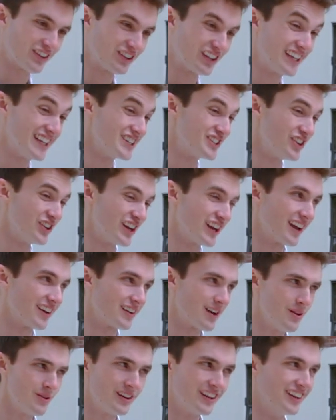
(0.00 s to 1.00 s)
well, I'm actually
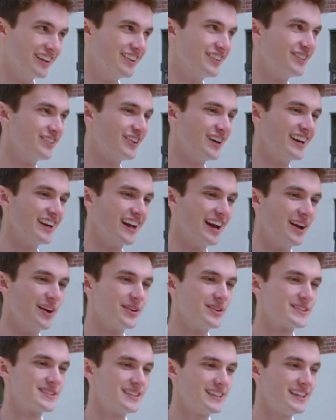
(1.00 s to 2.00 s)
interning at Conan right
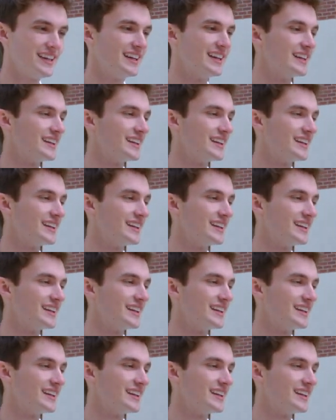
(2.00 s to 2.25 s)
now, wow,